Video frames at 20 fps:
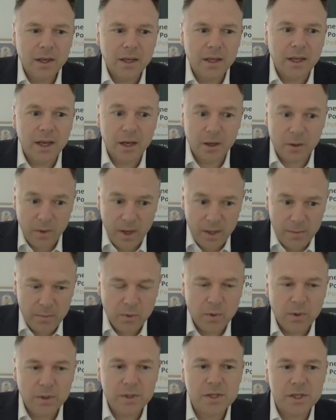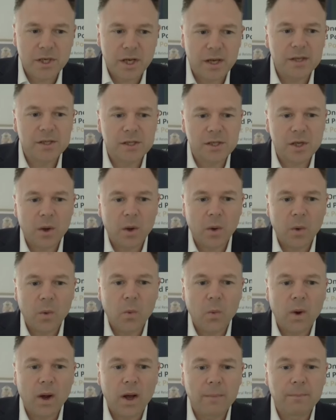Yeah, great point, Shae. So
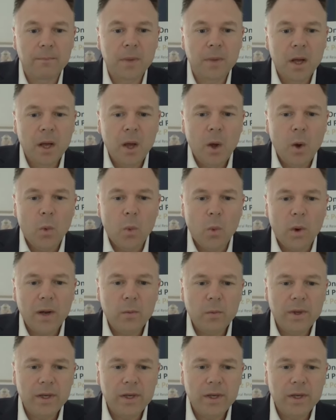when